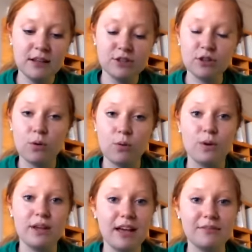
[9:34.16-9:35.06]
So
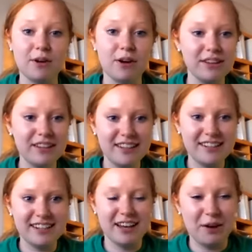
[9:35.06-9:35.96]
we have all the
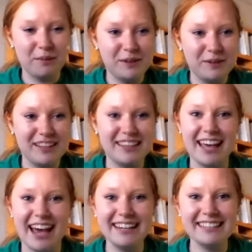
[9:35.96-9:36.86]
things to help you with
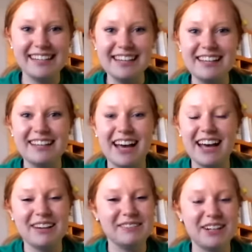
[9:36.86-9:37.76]
that.
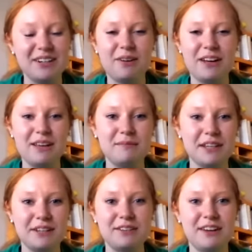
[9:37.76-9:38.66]
I know I keep
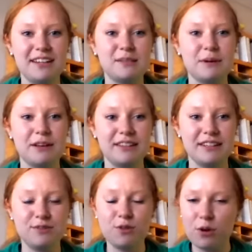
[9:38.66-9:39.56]
telling you guys about
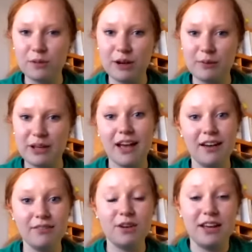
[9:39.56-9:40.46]
this form that we
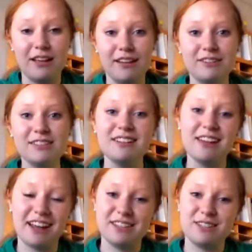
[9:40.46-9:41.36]
have, and there's a
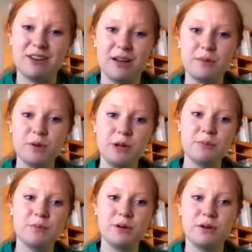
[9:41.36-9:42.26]
lot, so I'm going
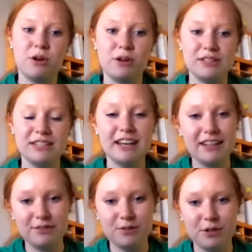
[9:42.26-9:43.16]
to put it all
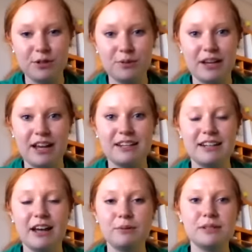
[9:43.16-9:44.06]
together for you again,
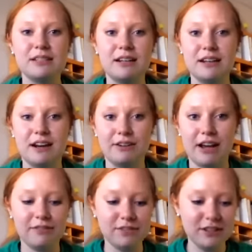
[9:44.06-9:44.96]
and I will send it out
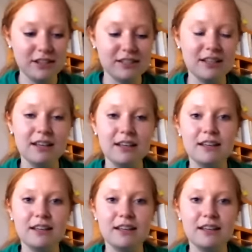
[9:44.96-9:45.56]
after this